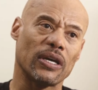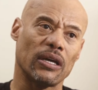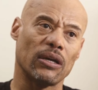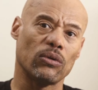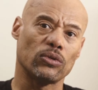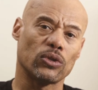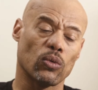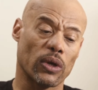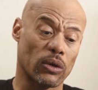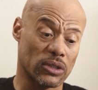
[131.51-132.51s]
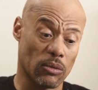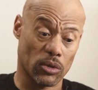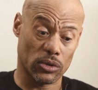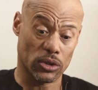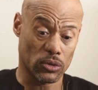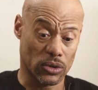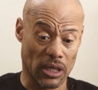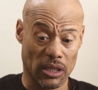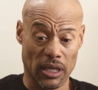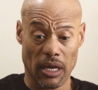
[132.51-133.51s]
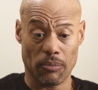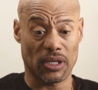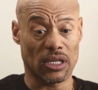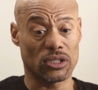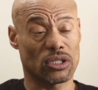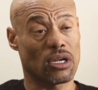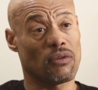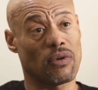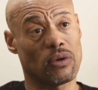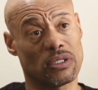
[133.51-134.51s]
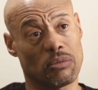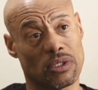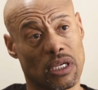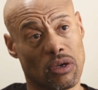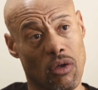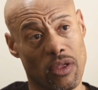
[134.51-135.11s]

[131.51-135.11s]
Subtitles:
And so when I was able to take the amputation off, I was able to take all